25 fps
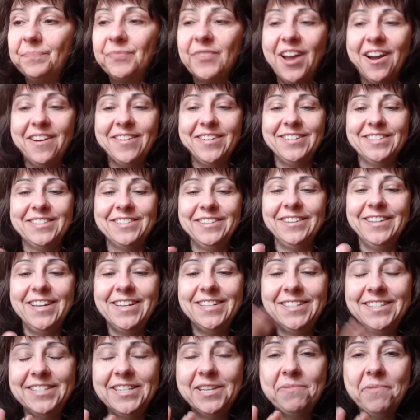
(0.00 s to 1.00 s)
All right, so
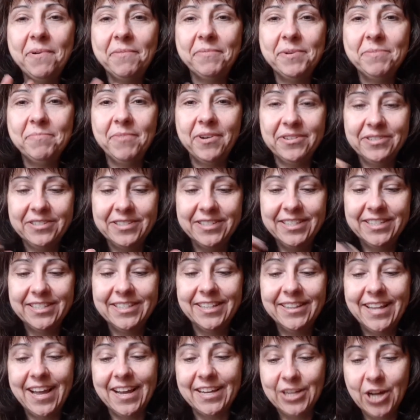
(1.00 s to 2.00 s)
let's see what we most need to
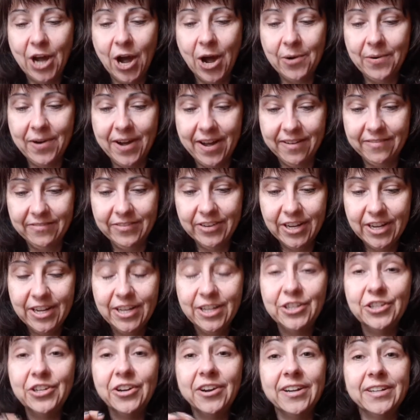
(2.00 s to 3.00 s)
let go of
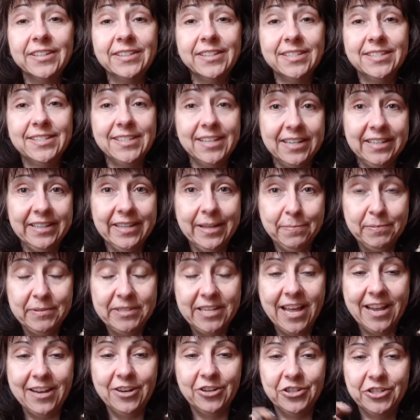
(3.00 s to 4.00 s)
during this eclipse
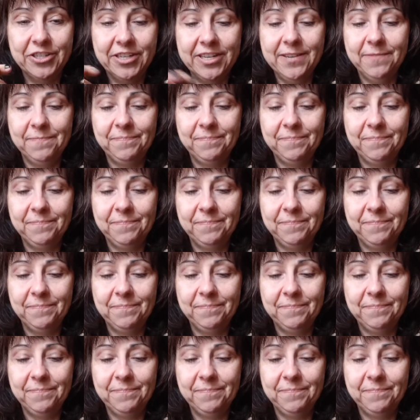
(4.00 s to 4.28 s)
energy.